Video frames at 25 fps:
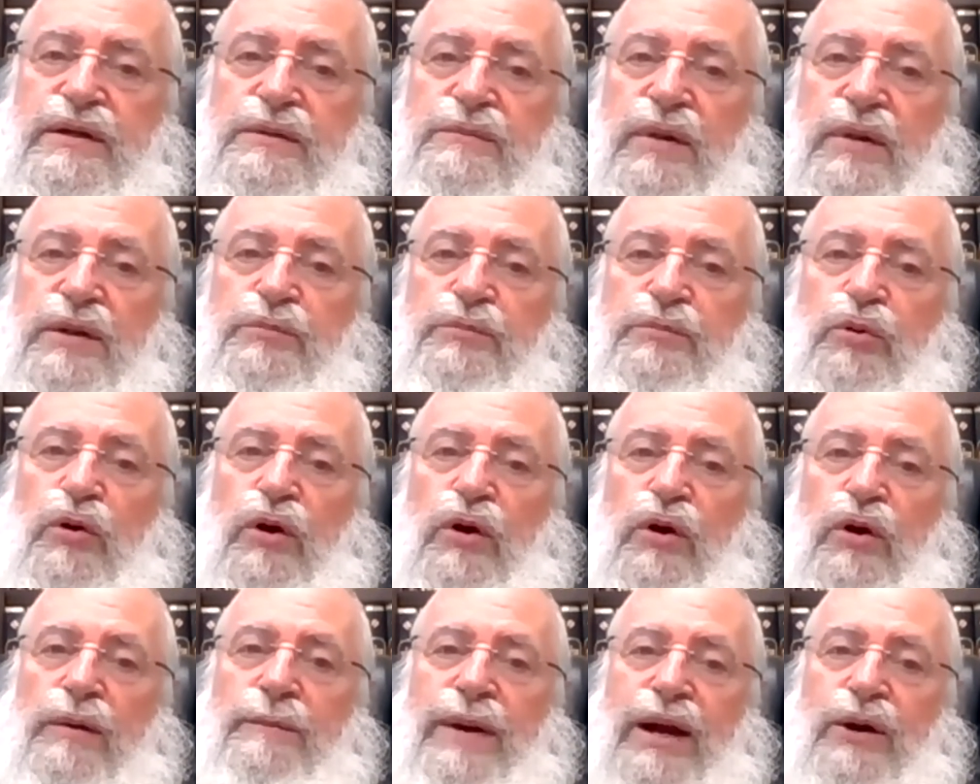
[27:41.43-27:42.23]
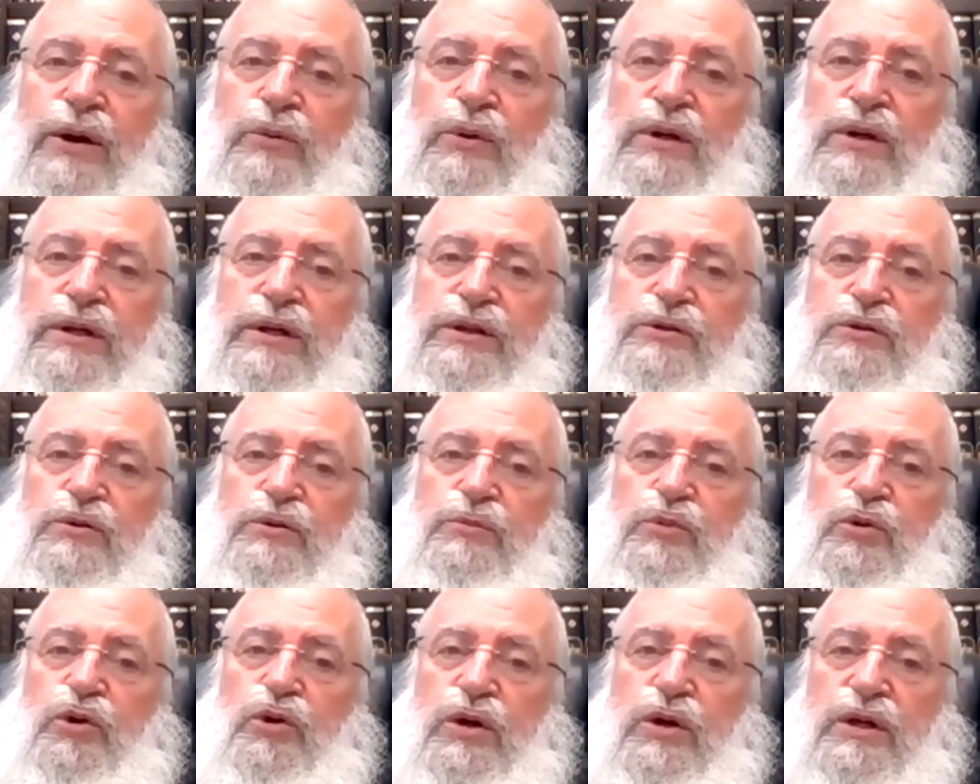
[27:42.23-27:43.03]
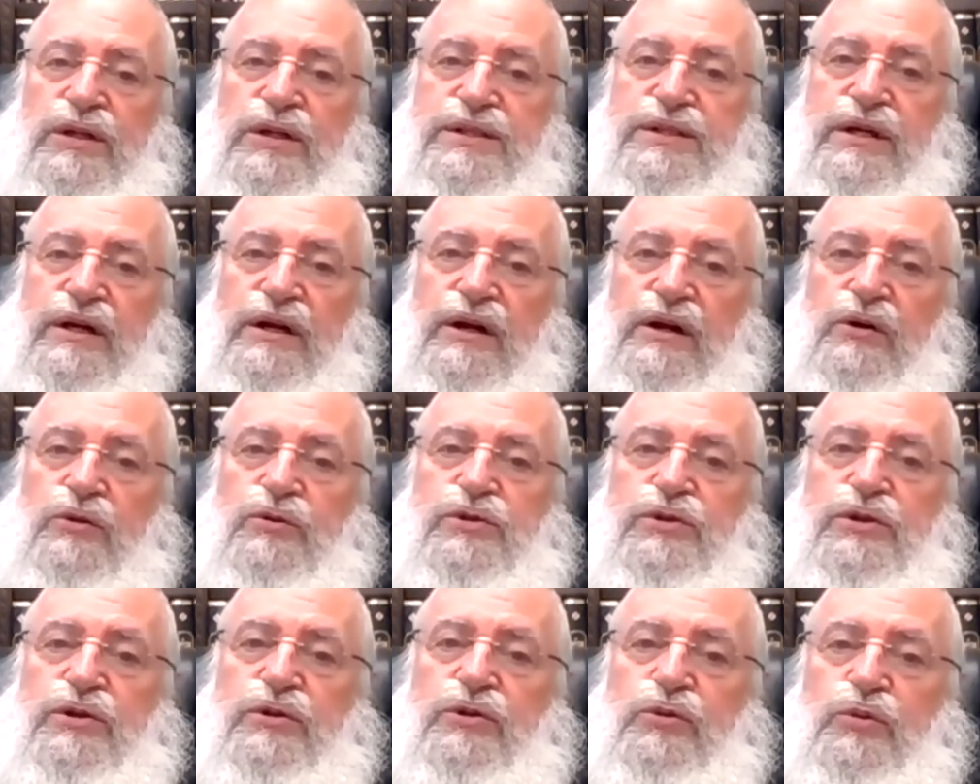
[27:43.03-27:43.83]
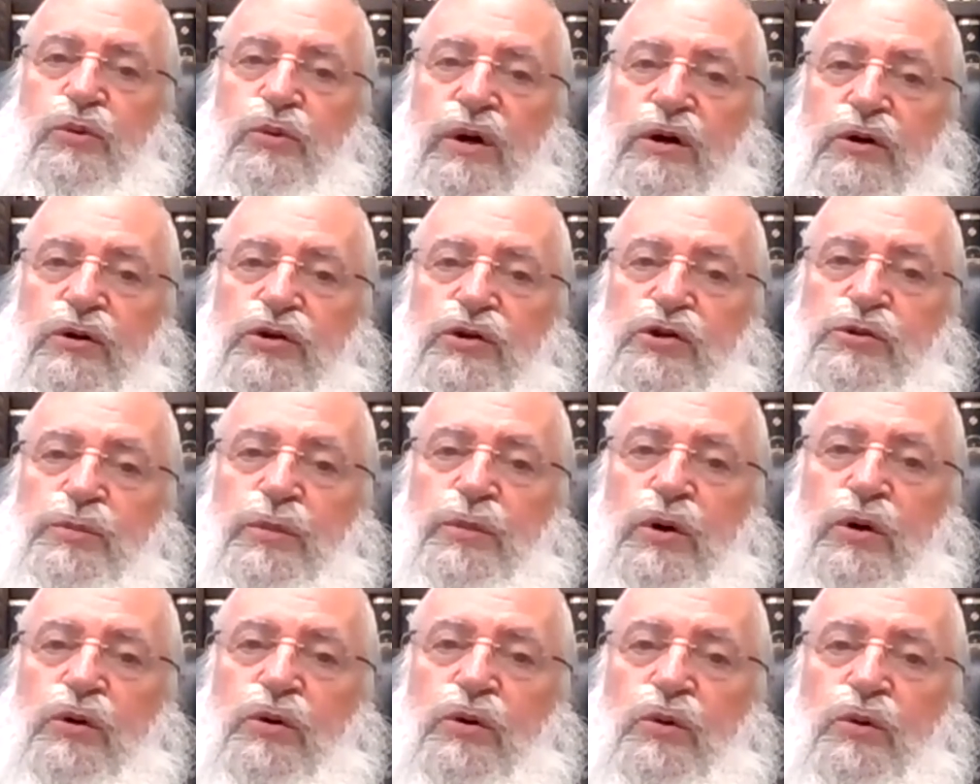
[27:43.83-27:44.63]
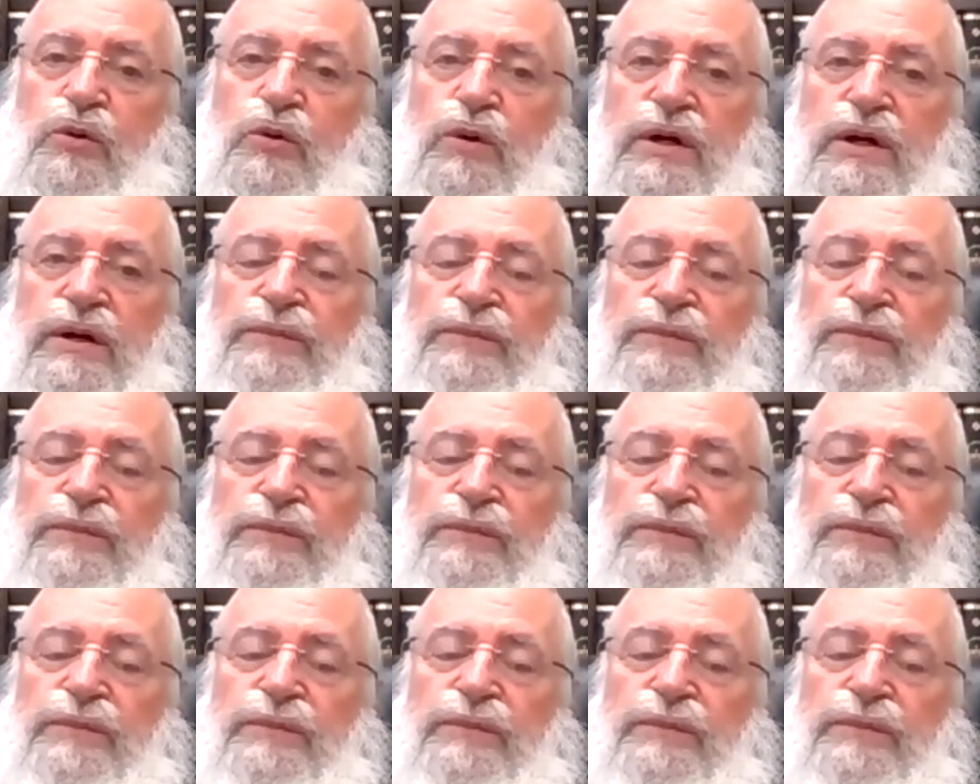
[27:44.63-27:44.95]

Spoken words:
but primarily to bring us closer to HaKadosh Baruch Hu.